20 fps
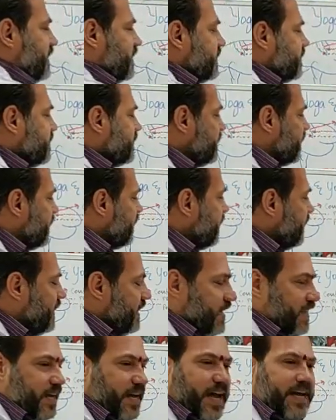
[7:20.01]
these.
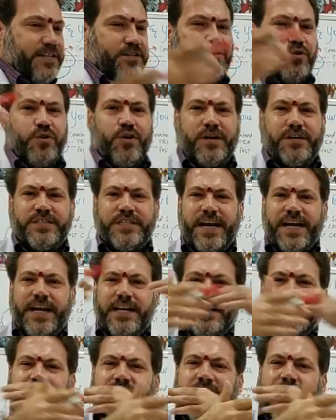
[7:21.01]
And so you're
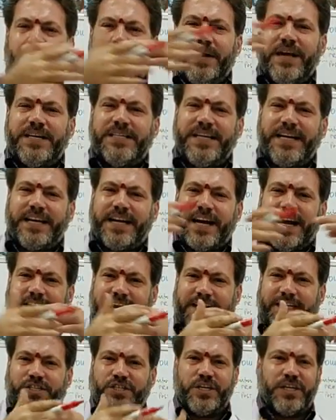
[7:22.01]
creating this amazing
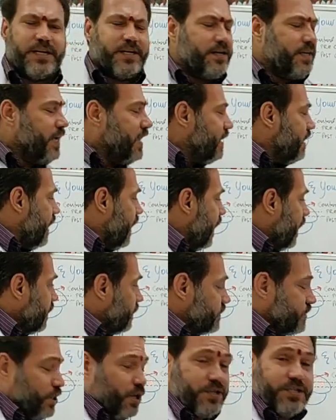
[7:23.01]
connection
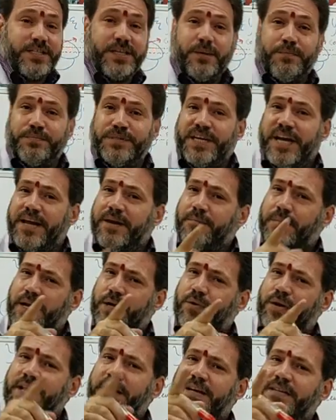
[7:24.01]
across the brain
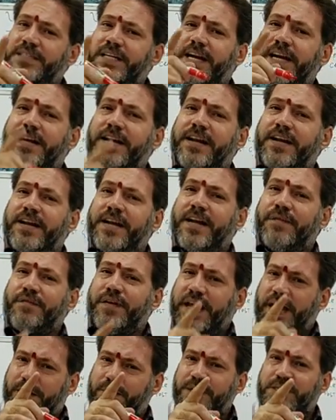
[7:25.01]
between the right and
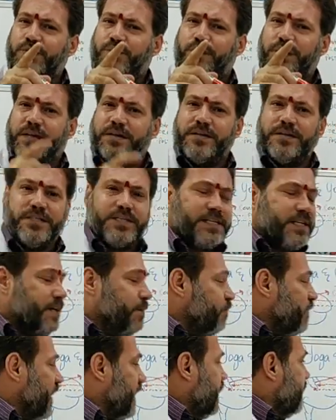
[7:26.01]
left hemispheres.
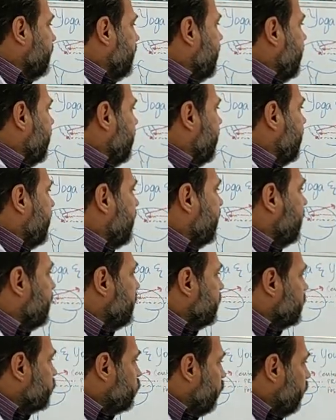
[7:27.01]
The
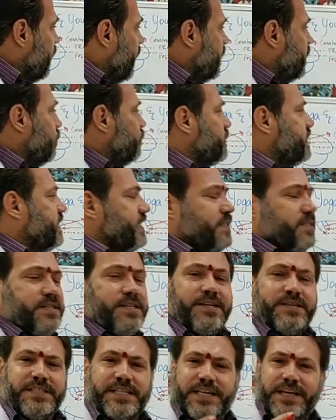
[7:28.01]

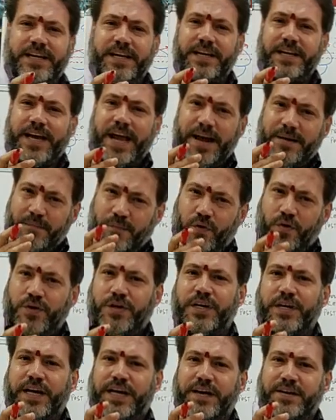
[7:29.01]
somatosensory and
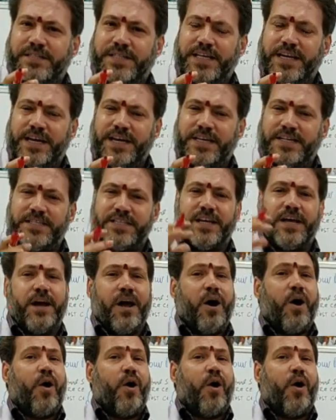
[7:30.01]
motor areas